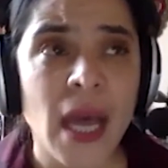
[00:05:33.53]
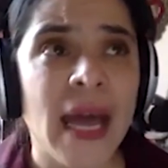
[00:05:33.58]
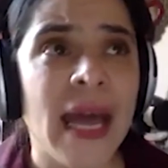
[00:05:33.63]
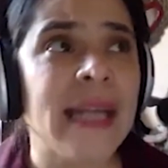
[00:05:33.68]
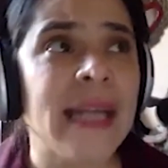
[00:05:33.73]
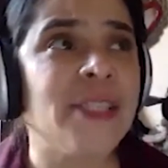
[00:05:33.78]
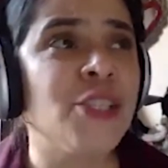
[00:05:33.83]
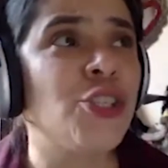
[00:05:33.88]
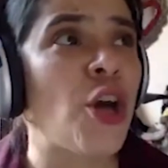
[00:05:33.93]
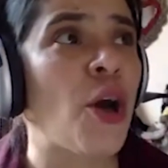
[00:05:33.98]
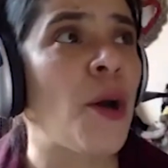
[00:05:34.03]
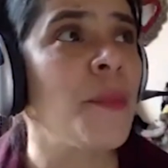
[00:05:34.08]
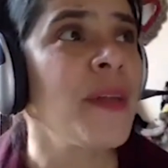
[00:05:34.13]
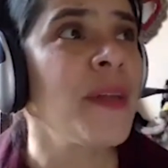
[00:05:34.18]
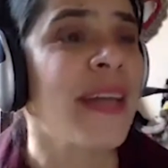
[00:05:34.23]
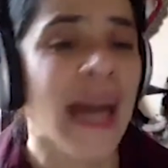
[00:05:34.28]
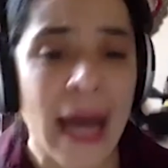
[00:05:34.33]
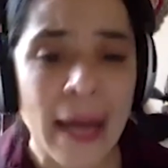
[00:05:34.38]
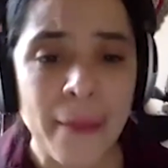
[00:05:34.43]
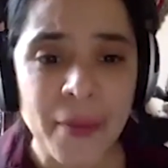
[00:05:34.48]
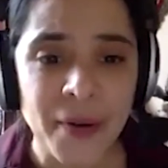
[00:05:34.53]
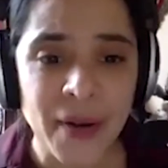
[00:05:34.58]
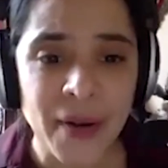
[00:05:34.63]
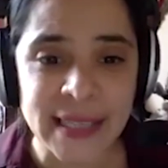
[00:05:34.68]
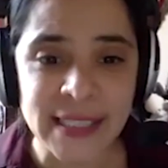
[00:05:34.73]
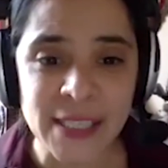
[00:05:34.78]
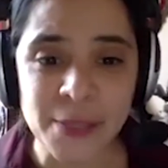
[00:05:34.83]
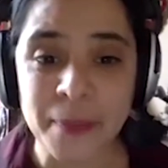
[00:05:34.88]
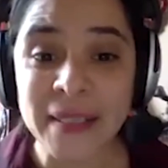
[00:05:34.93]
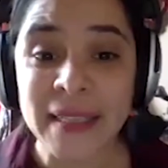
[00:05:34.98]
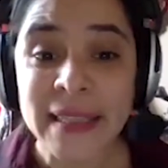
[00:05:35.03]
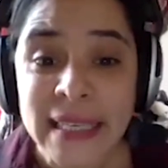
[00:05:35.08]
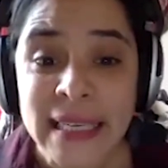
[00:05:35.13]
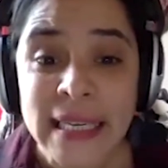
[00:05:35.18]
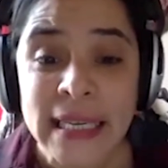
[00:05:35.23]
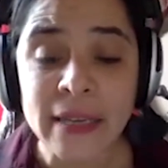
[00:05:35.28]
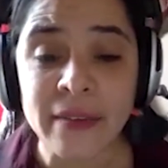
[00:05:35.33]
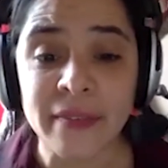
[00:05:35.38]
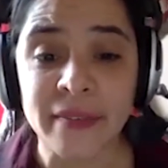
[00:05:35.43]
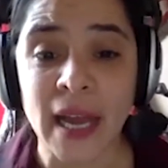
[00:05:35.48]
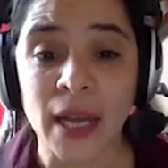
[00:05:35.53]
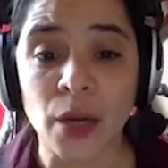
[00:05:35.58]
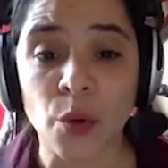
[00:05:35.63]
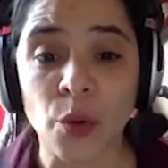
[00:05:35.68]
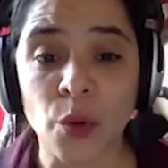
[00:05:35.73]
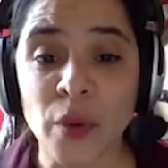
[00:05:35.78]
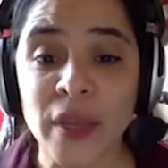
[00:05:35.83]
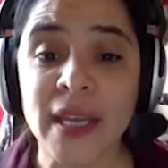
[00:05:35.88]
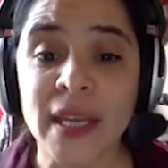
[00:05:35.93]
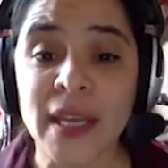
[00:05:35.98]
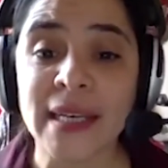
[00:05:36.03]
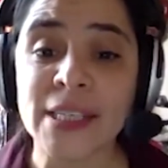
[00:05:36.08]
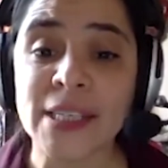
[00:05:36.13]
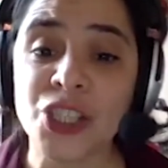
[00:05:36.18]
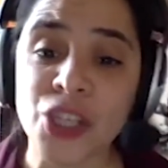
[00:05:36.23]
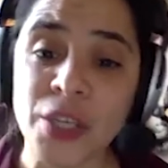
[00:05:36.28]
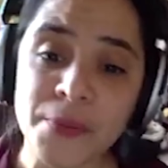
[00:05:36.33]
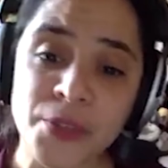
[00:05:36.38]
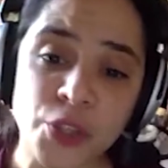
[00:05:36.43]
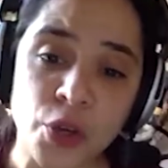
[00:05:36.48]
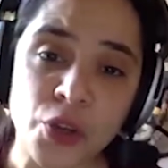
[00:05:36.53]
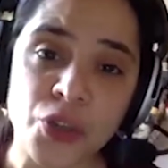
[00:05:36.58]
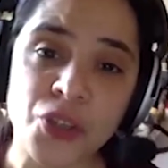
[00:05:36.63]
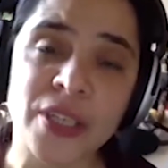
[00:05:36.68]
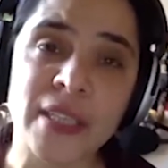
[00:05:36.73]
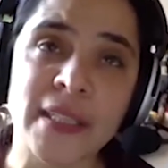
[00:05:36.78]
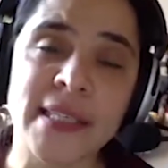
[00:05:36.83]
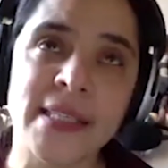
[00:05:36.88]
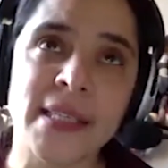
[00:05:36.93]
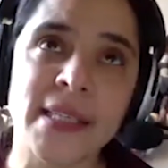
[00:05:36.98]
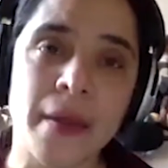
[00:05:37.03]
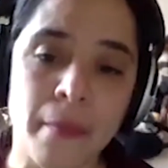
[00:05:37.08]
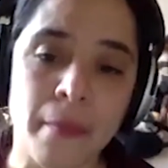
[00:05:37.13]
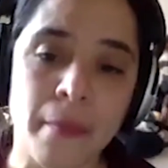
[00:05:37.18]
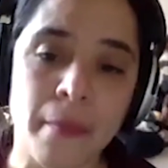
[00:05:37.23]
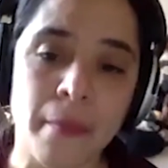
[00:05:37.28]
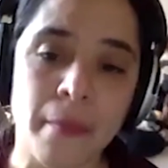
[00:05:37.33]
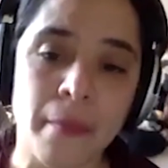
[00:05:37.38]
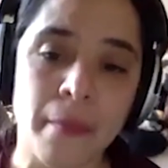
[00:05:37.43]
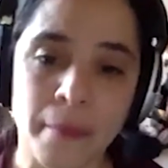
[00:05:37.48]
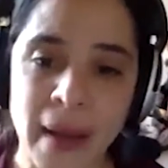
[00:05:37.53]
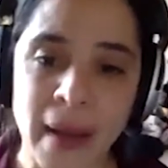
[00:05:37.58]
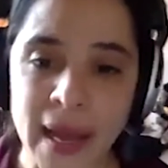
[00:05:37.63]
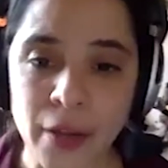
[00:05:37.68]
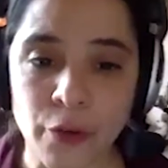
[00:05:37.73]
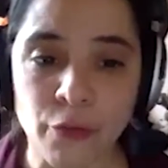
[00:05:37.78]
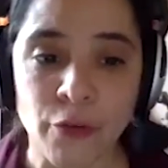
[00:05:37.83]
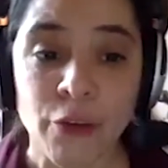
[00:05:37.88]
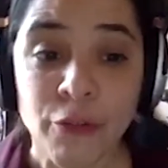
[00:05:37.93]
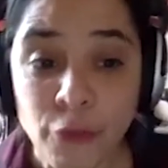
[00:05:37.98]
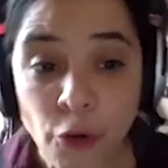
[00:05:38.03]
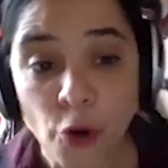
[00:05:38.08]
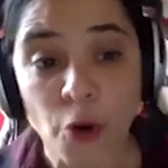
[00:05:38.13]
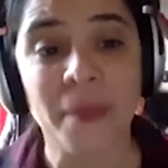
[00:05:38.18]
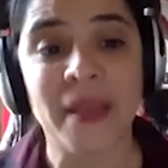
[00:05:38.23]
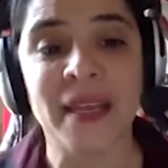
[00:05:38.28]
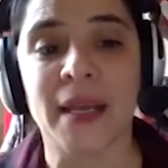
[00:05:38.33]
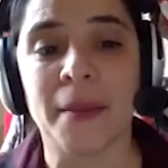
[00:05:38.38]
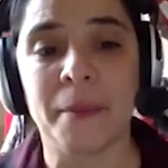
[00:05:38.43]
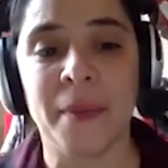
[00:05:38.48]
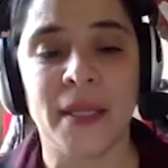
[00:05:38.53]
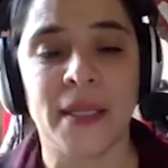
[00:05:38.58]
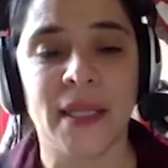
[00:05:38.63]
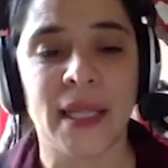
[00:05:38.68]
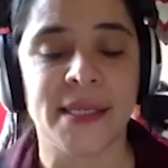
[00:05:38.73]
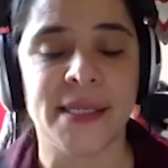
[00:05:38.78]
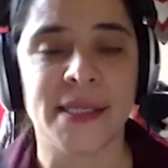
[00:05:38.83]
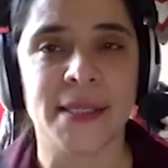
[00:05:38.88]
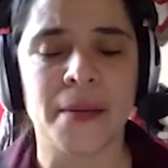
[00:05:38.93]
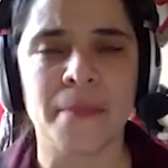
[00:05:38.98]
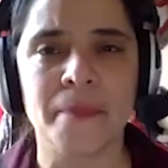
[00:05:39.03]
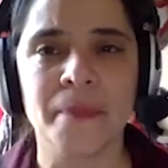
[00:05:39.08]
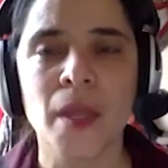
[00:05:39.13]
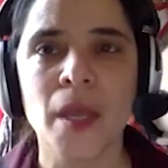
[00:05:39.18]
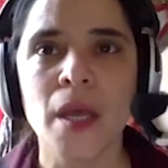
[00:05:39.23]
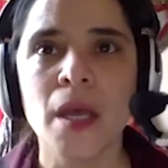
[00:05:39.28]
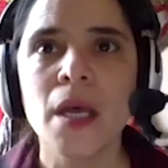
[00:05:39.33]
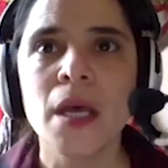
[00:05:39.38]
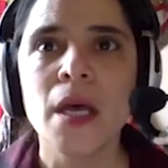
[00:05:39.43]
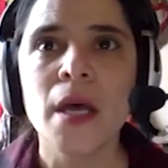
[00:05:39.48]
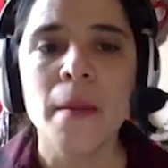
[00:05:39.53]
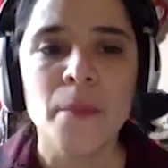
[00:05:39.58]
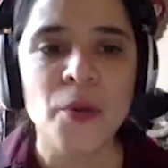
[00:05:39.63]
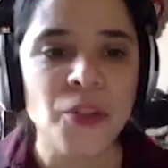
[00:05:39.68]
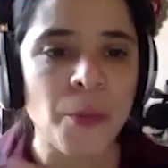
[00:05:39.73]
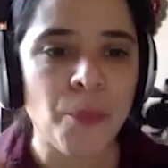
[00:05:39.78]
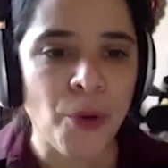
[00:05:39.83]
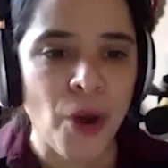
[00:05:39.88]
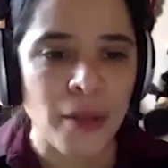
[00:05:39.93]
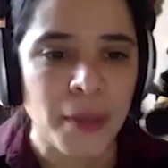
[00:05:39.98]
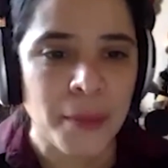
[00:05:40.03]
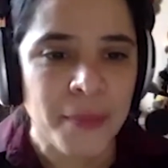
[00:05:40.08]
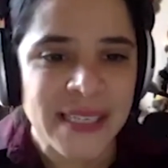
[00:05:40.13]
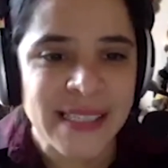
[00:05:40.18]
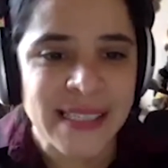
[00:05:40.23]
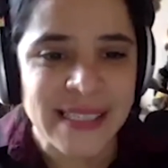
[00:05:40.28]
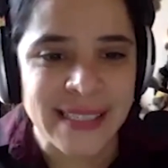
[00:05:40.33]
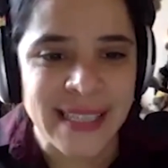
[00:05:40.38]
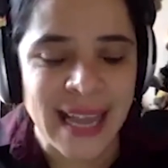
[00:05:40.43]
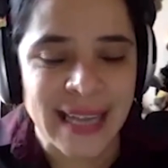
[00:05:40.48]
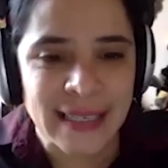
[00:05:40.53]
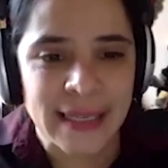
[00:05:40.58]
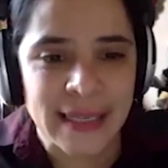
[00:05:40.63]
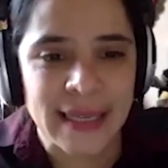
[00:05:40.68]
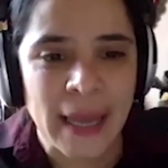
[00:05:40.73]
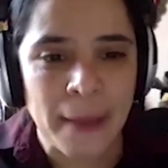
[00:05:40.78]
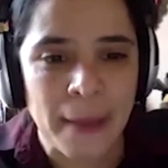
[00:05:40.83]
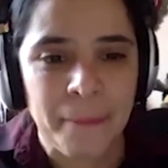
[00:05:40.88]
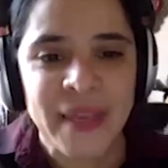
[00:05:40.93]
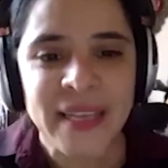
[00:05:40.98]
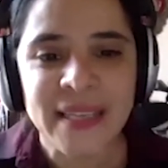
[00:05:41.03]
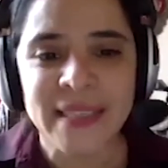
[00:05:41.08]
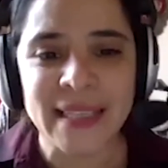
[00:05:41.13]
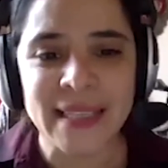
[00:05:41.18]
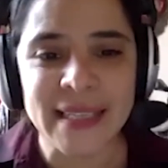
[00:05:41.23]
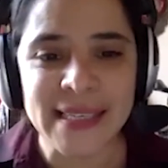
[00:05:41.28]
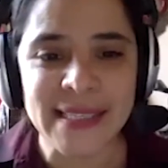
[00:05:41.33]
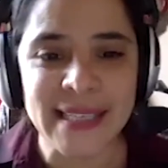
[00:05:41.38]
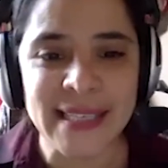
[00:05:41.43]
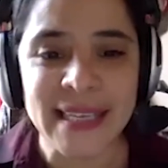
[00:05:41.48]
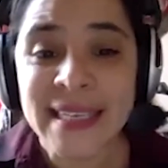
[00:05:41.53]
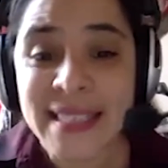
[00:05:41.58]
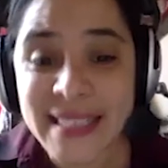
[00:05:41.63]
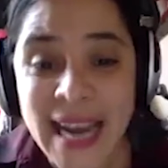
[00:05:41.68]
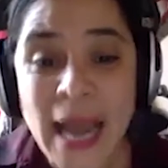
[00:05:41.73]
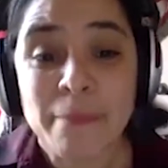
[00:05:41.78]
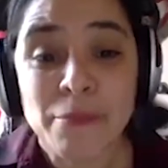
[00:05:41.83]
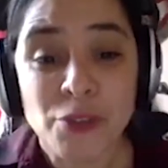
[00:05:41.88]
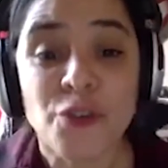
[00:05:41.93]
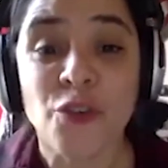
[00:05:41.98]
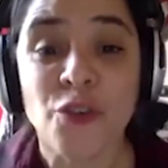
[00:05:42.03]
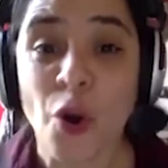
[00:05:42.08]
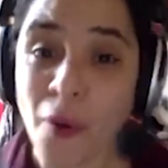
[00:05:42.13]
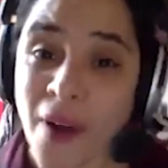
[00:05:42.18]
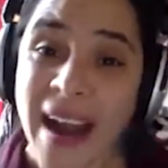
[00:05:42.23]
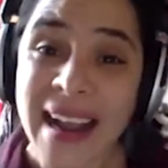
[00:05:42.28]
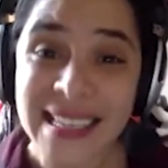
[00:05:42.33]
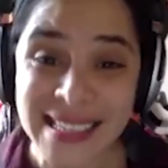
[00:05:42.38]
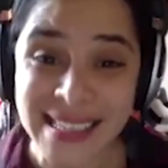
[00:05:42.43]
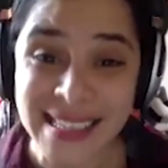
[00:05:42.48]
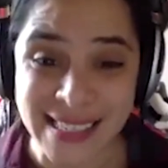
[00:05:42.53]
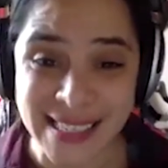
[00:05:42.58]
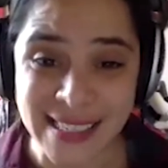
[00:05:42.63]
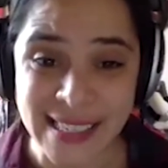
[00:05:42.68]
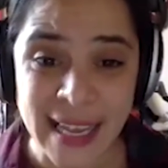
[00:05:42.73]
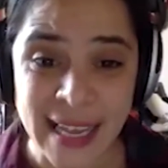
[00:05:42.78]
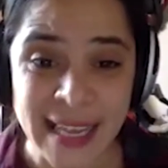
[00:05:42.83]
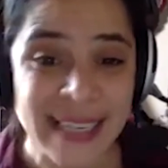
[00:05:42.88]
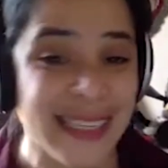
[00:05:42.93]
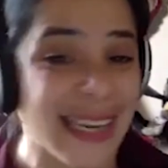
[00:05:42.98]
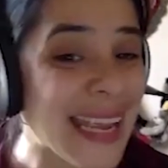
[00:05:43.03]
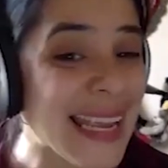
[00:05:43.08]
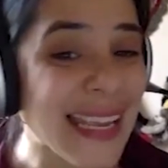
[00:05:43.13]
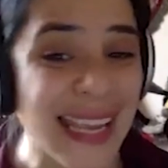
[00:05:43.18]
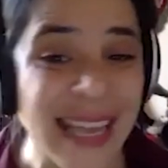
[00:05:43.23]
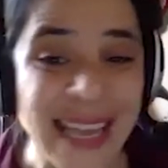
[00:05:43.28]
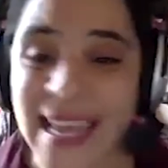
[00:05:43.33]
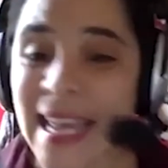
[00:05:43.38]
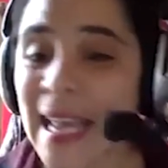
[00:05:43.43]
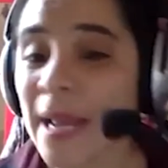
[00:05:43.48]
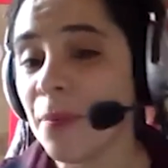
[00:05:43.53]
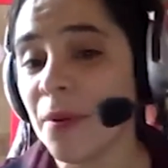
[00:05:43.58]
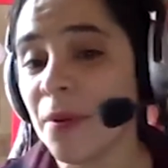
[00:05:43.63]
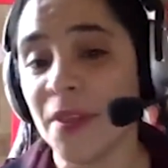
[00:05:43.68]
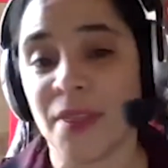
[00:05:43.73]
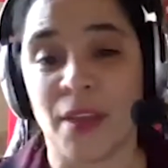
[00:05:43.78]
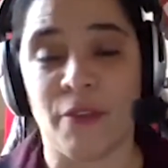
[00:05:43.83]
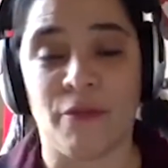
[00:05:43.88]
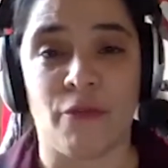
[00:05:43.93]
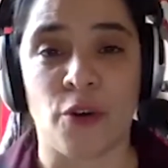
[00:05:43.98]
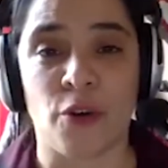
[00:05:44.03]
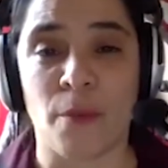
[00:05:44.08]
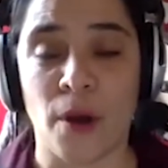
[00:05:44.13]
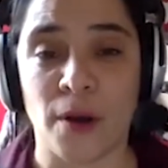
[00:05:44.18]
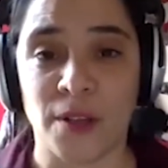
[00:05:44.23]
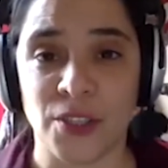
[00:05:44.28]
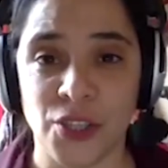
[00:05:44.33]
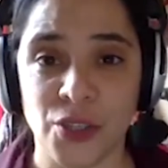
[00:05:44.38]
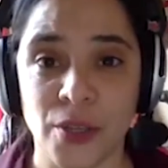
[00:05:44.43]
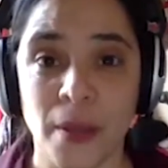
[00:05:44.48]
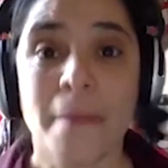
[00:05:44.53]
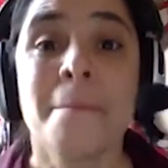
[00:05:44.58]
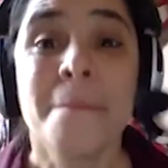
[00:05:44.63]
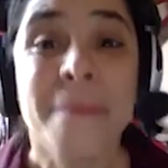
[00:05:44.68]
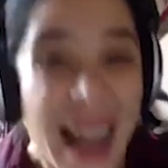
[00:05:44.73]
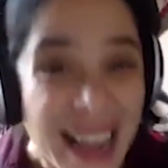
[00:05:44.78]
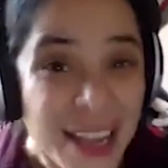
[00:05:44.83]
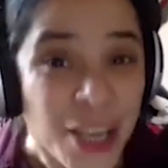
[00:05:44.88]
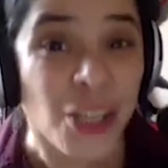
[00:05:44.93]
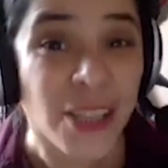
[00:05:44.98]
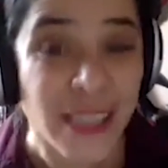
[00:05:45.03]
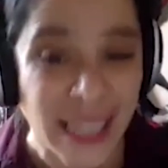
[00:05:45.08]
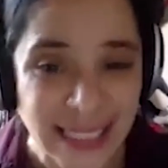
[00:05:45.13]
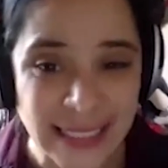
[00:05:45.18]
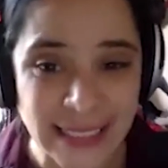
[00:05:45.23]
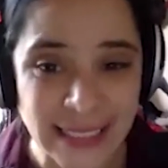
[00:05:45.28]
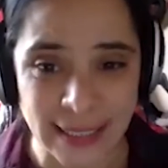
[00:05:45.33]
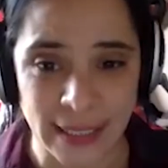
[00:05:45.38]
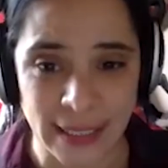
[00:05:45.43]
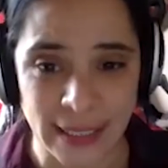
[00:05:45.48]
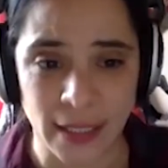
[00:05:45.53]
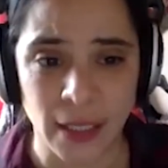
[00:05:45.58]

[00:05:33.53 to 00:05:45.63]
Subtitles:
Some comrades believe that we can achieve socialism by reforming capitalism. But the problem is that capitalists, in times of crisis, take everything from us violently.